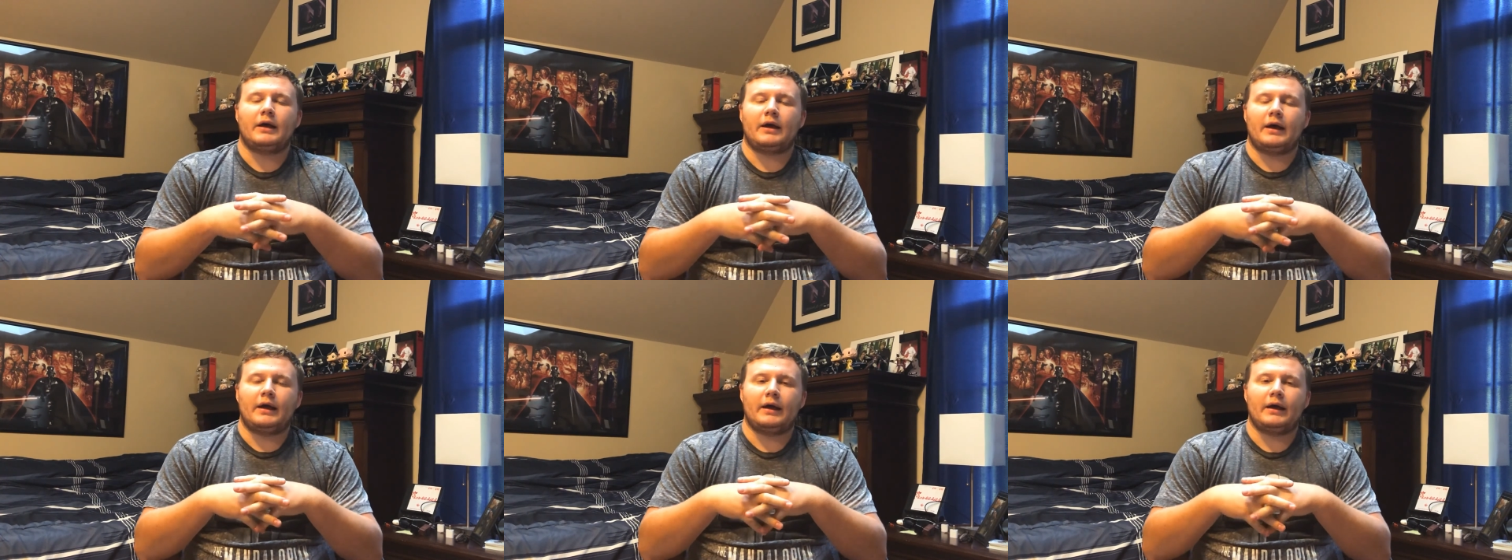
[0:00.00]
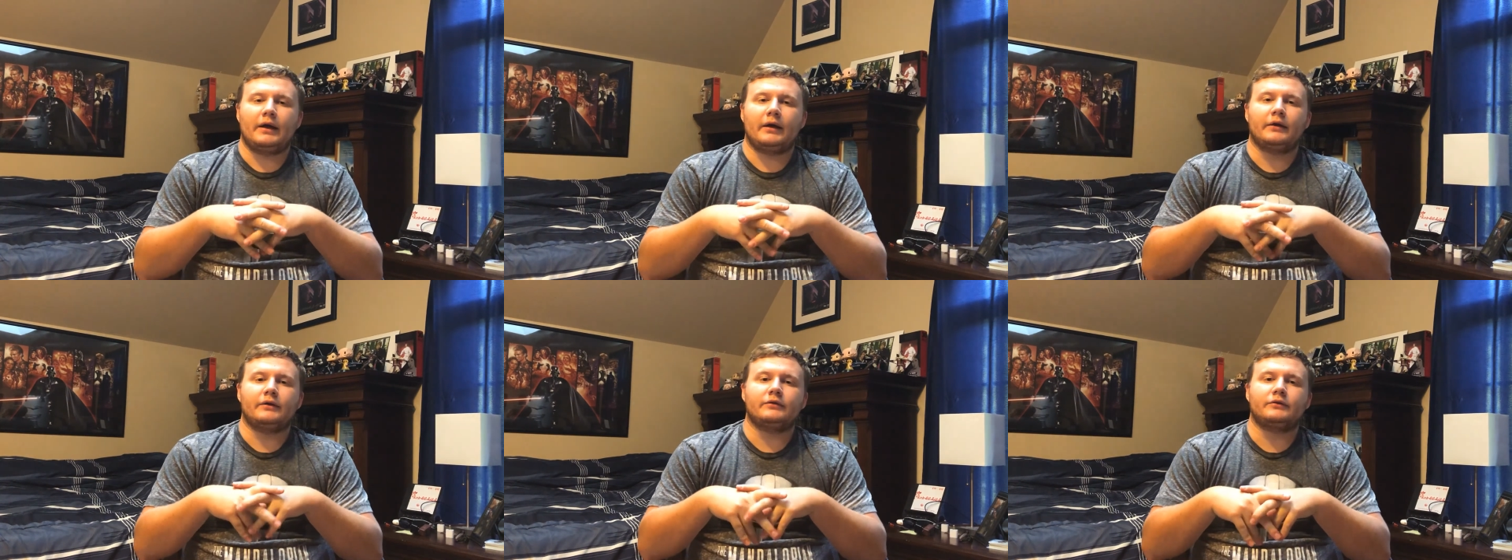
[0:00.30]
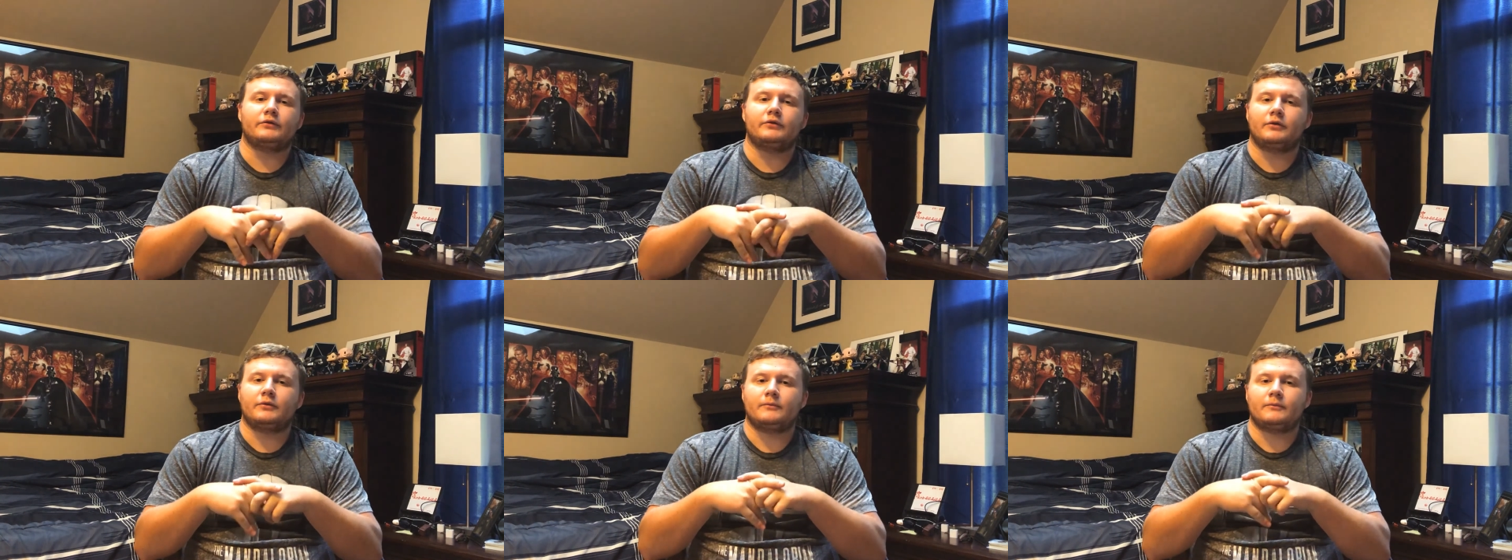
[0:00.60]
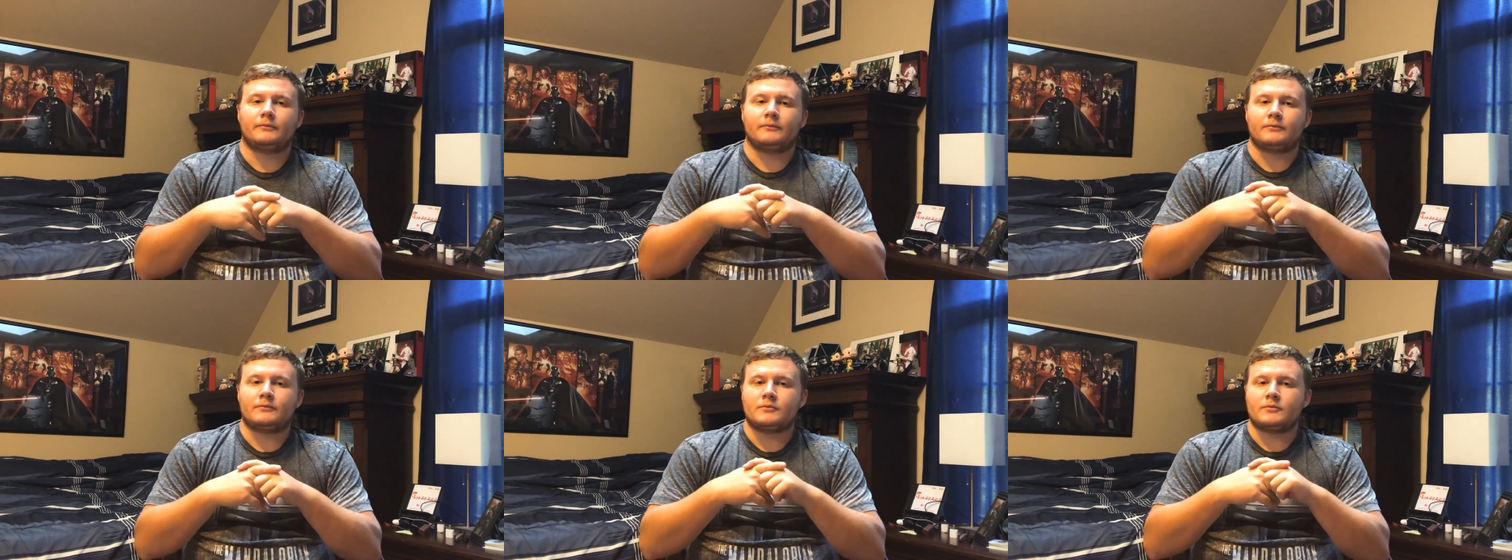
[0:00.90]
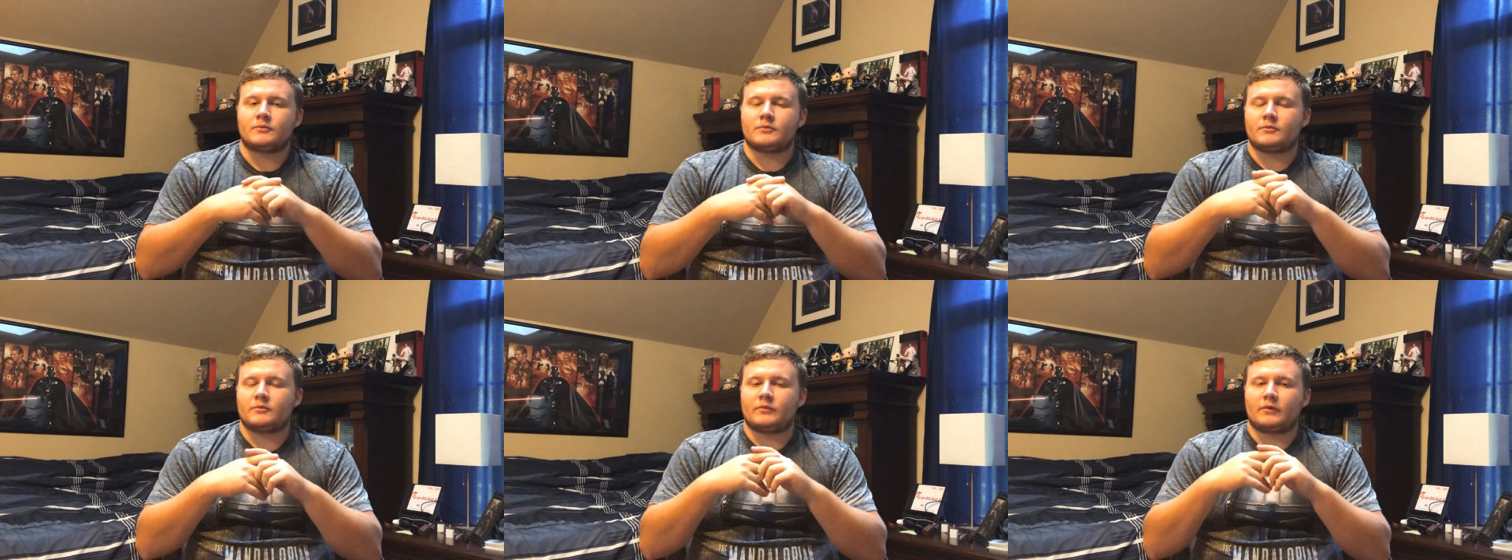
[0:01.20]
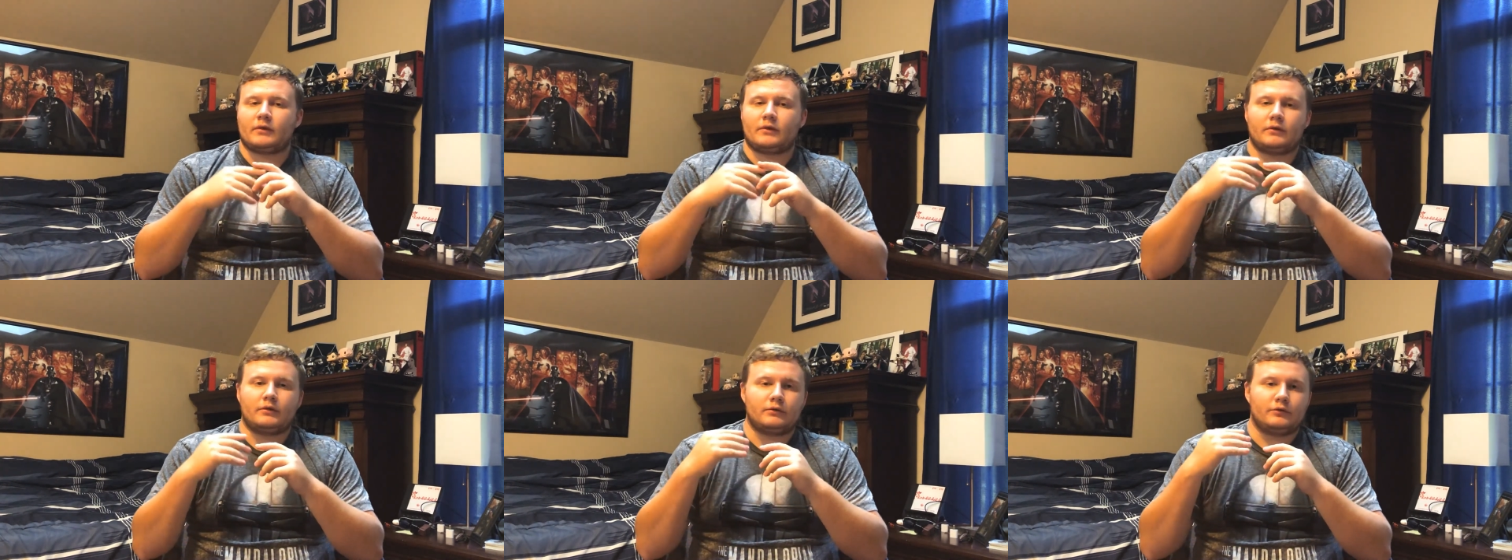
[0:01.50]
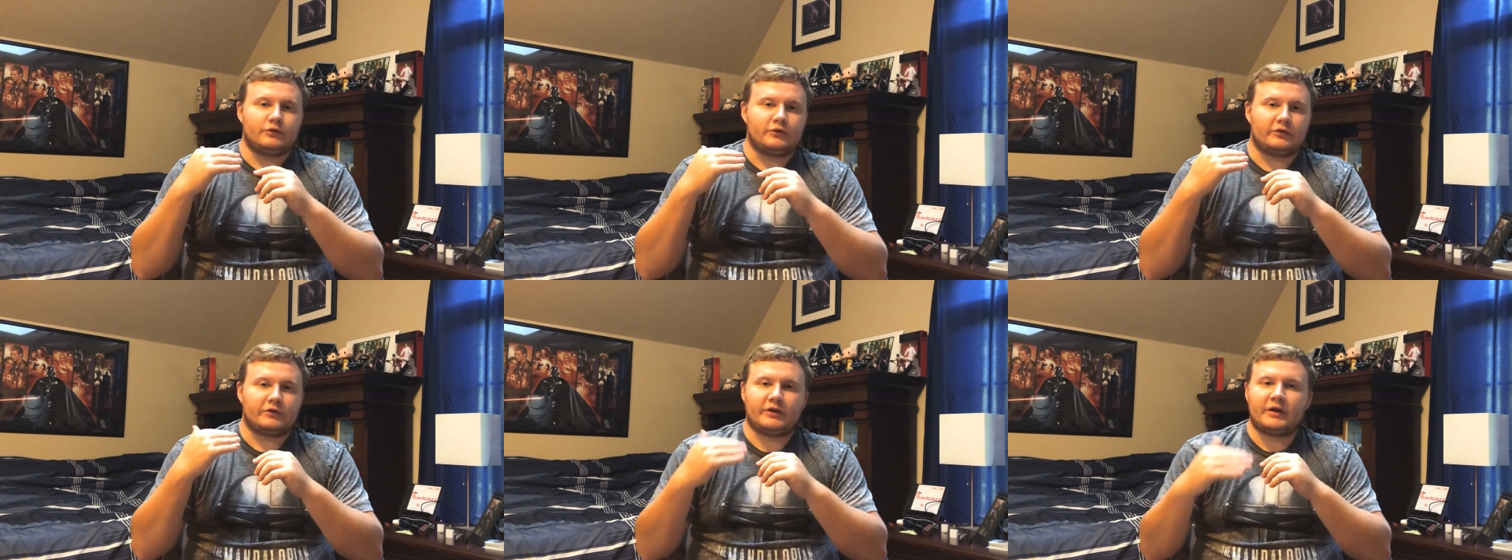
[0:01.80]
and
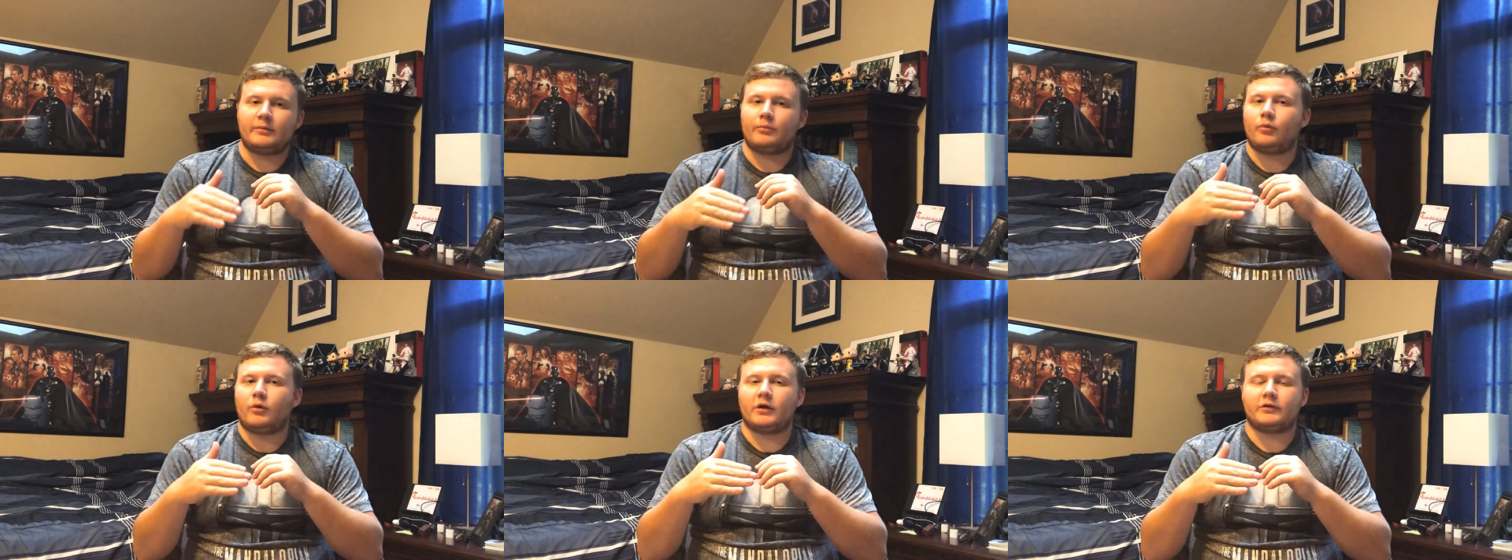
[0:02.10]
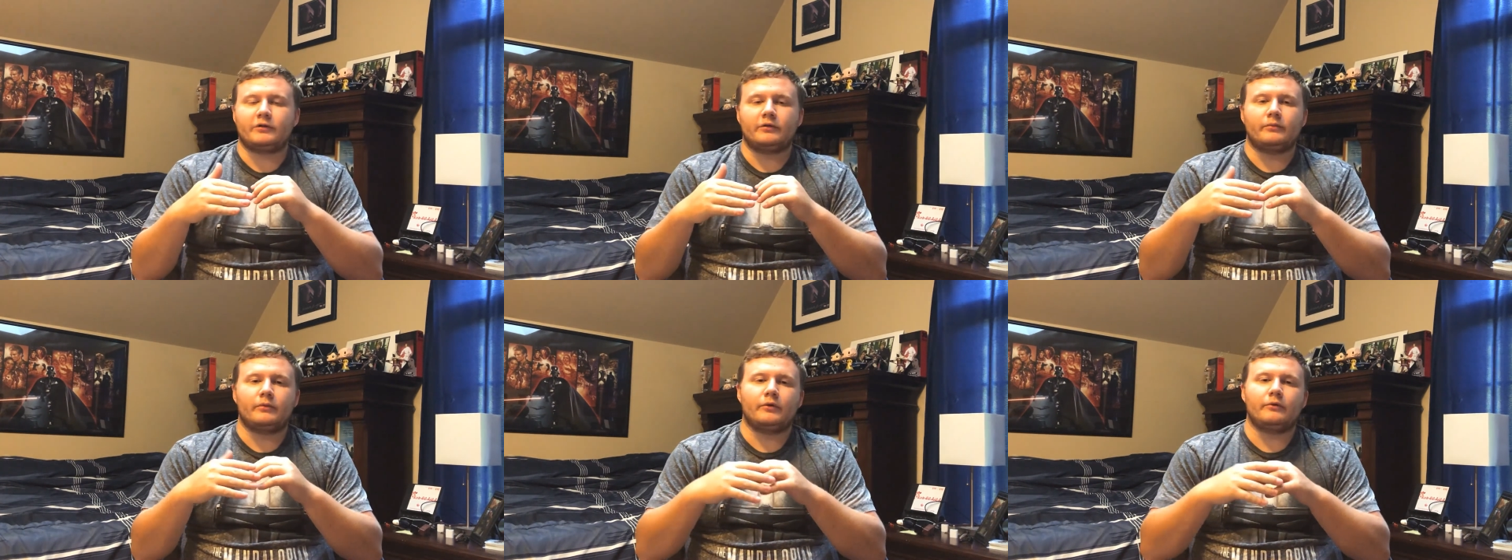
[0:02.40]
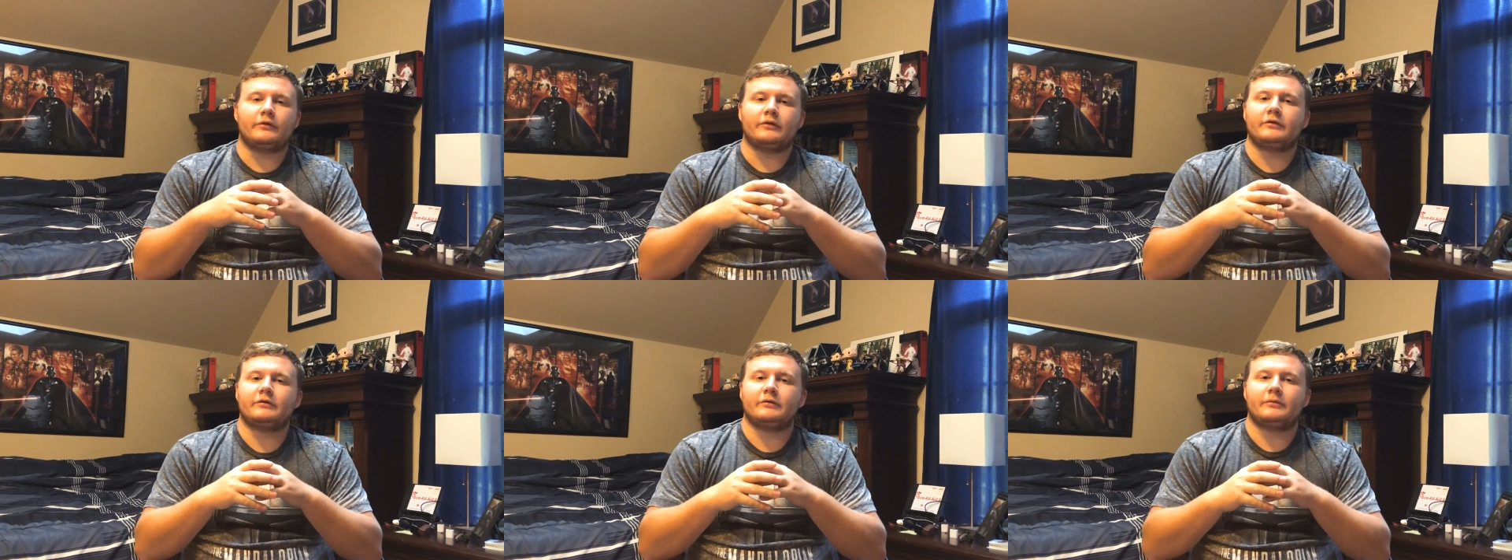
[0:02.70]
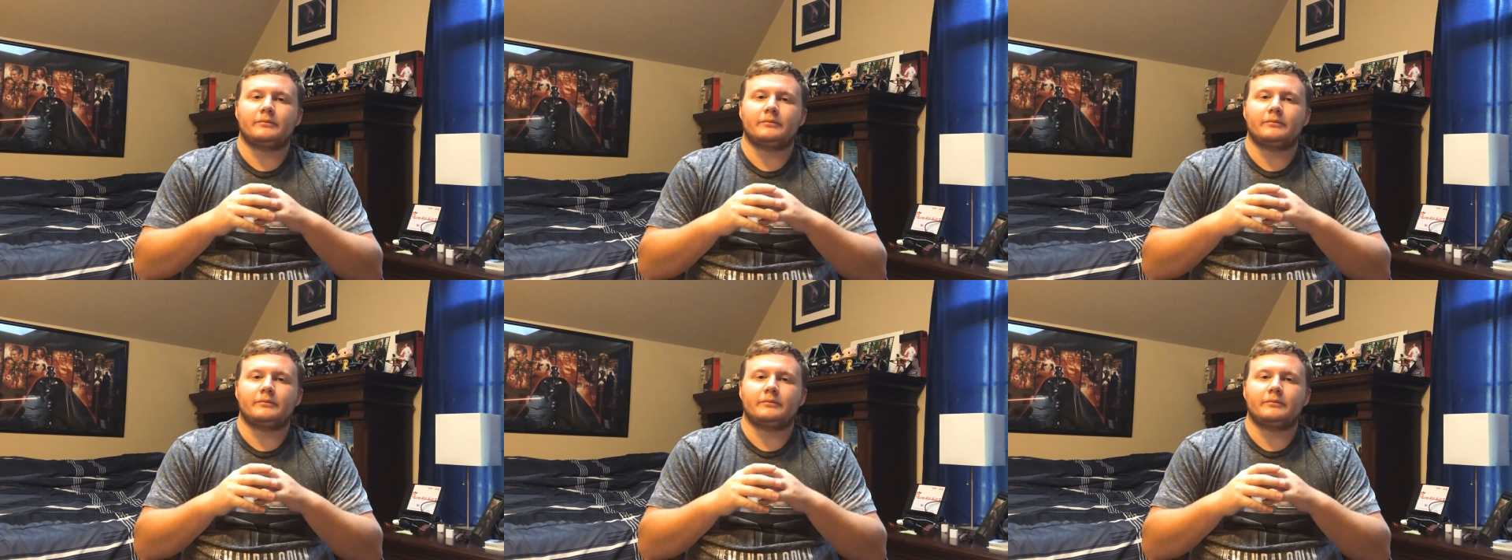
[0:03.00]
just keep watching movies.